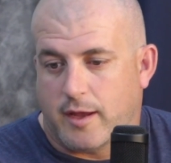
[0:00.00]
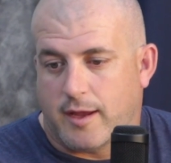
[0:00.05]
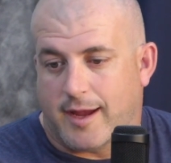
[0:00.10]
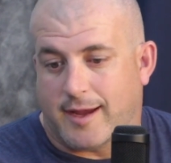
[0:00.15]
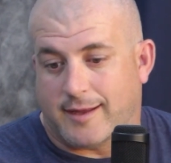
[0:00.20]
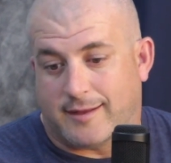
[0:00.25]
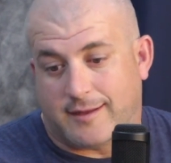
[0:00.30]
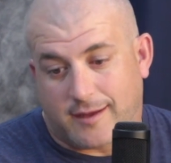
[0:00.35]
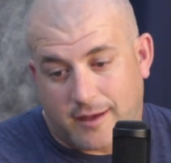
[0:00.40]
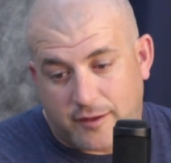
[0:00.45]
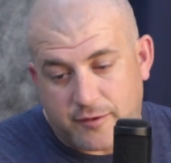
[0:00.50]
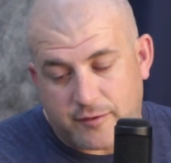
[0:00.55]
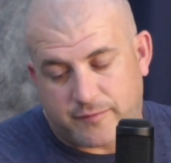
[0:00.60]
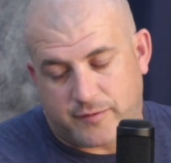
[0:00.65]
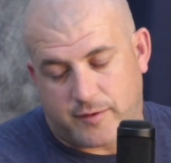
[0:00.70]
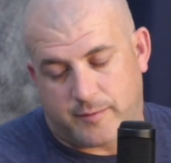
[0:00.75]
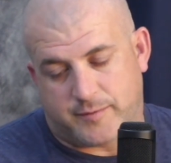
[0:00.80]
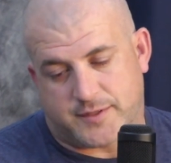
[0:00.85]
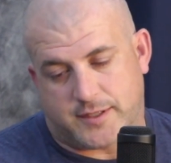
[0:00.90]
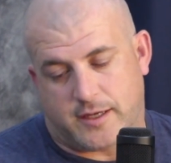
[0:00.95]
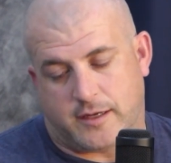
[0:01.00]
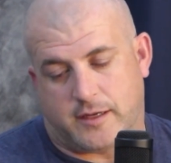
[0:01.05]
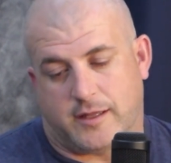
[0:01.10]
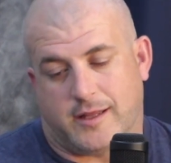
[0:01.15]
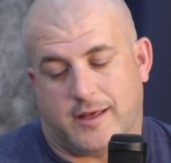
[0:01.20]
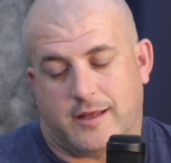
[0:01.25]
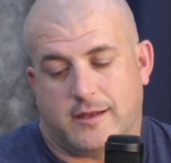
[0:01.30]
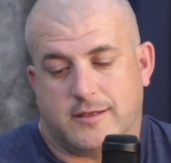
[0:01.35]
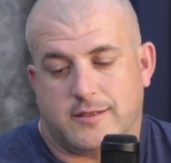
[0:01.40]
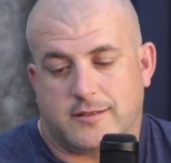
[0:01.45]
And the other flip side of
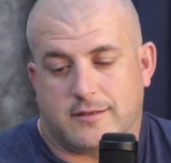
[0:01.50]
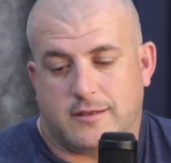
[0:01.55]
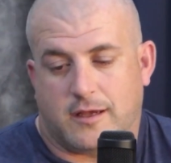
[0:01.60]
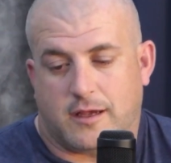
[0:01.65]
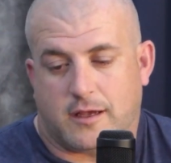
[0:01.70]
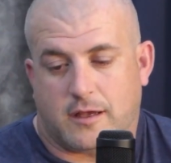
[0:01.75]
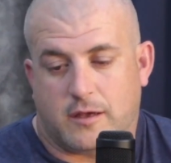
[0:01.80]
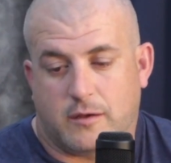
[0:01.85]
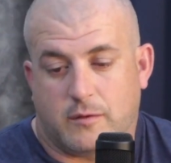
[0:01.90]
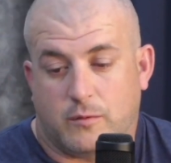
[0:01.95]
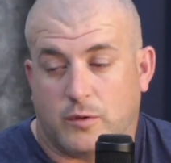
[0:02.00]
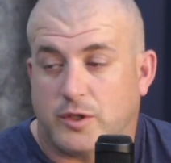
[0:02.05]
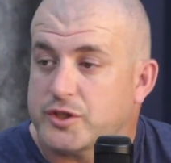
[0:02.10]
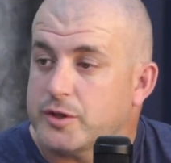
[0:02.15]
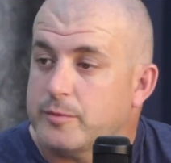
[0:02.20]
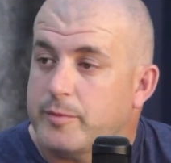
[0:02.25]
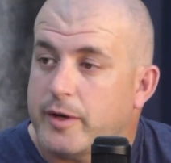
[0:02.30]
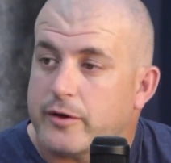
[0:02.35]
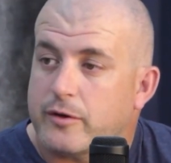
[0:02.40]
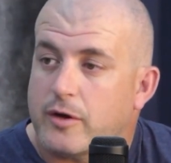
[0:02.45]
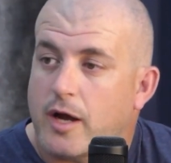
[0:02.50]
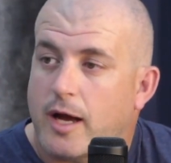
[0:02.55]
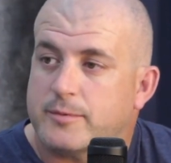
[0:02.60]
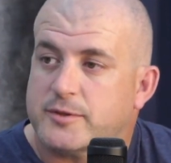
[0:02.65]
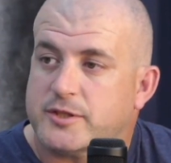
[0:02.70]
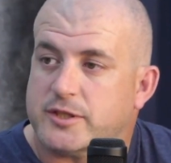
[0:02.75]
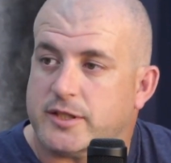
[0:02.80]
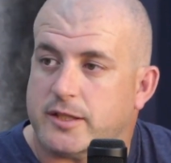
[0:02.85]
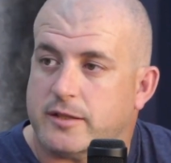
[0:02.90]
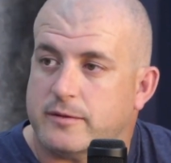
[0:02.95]
that is like, what's your better
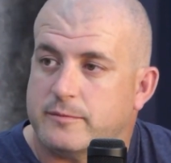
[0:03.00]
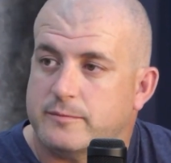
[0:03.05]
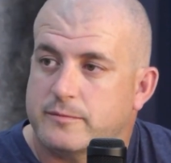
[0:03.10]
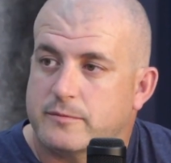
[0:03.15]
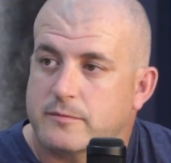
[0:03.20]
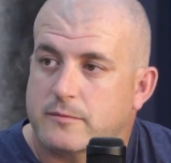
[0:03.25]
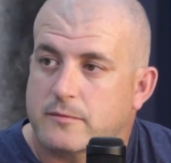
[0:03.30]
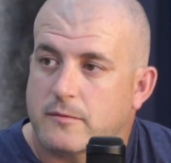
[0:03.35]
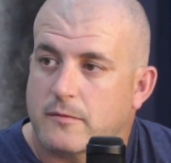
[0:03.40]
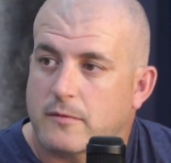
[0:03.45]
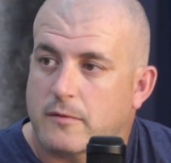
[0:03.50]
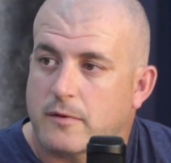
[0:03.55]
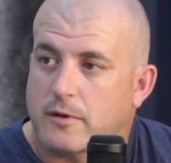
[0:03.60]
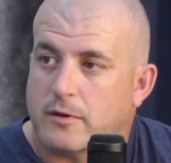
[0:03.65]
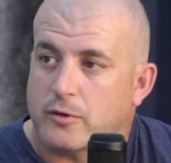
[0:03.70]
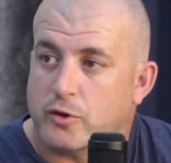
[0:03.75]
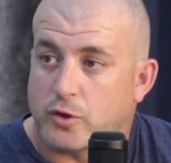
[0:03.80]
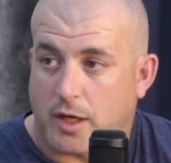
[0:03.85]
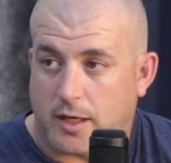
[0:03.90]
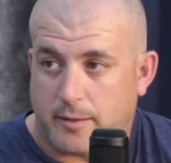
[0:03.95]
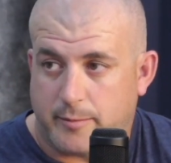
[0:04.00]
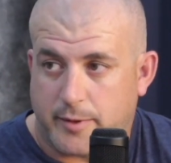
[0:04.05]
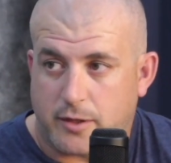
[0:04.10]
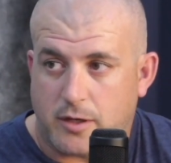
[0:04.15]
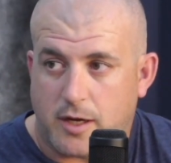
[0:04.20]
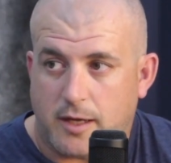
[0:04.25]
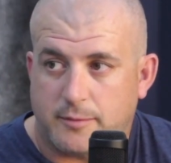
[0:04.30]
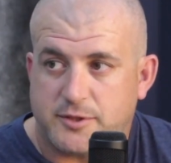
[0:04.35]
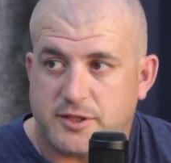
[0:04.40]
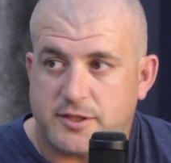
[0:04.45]
option? Hmm. You got a
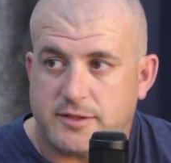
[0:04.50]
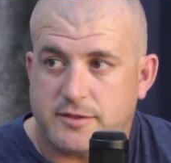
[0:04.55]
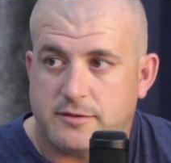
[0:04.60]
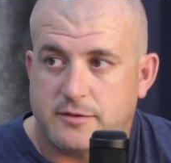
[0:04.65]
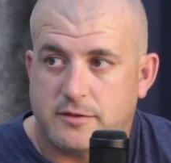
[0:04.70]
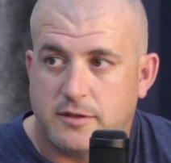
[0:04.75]
better option?